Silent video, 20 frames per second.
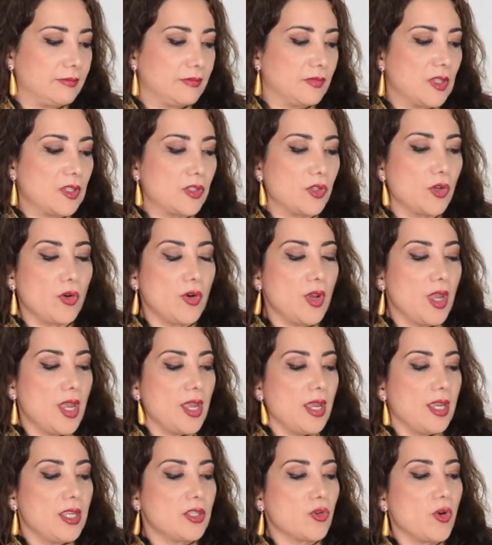So
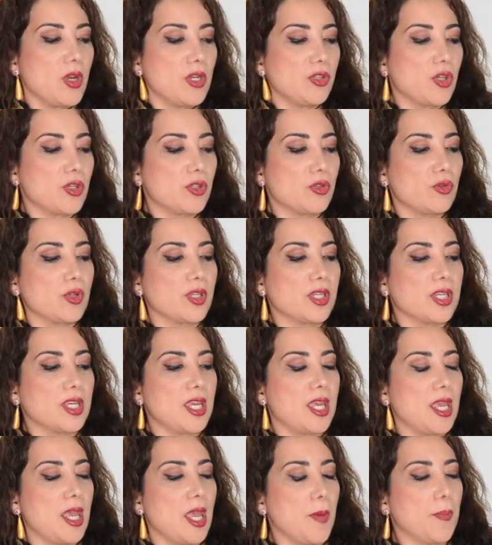it's going just to
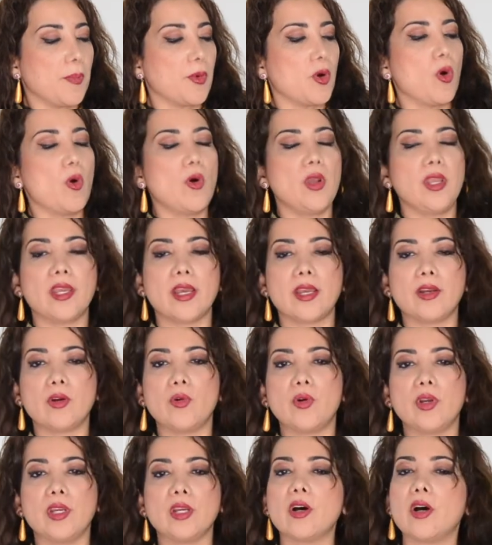keep going and
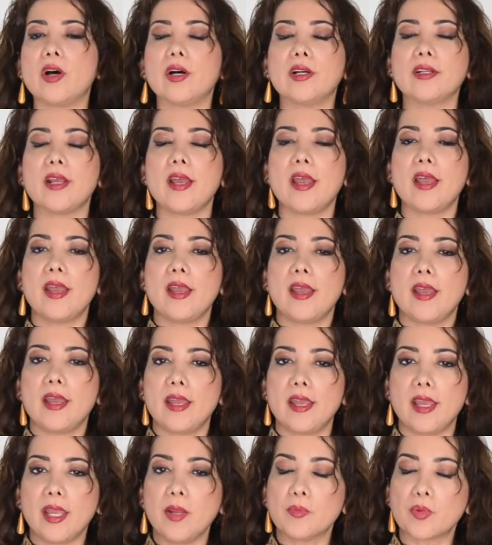going on,
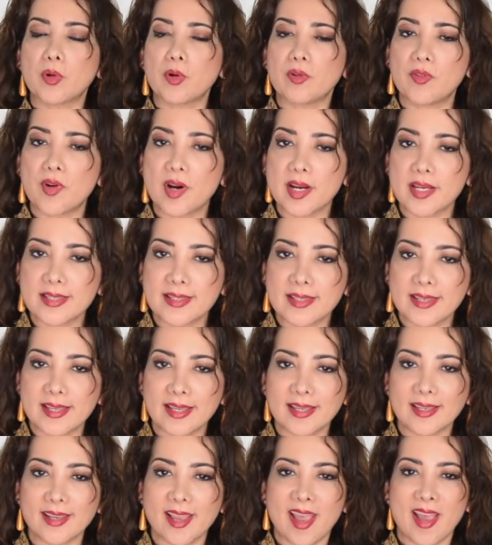
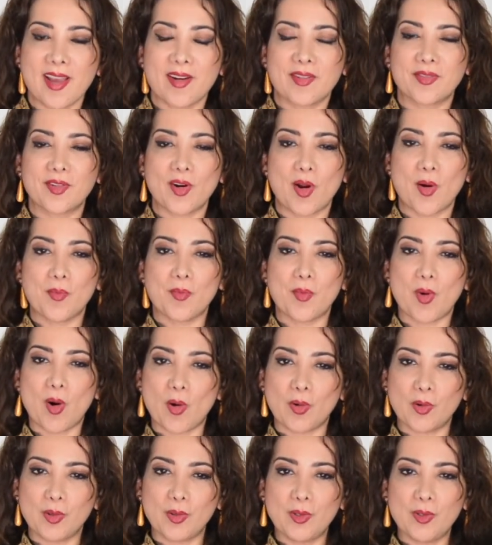improvising from
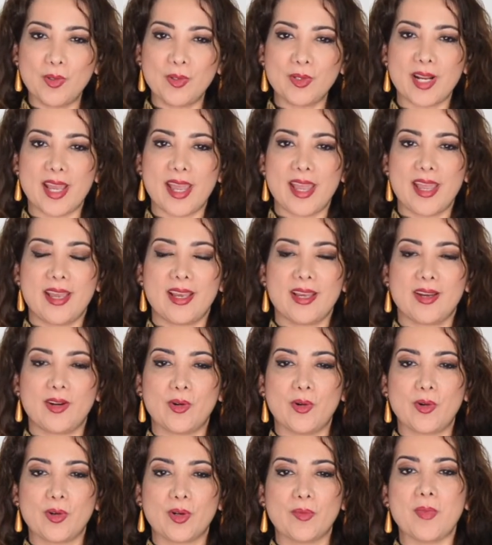Mahour
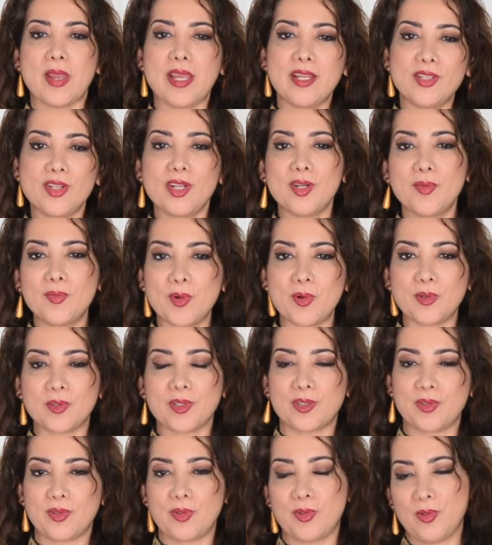or major mode
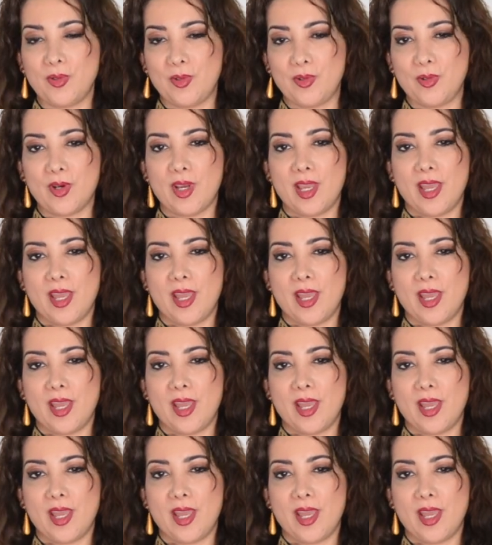to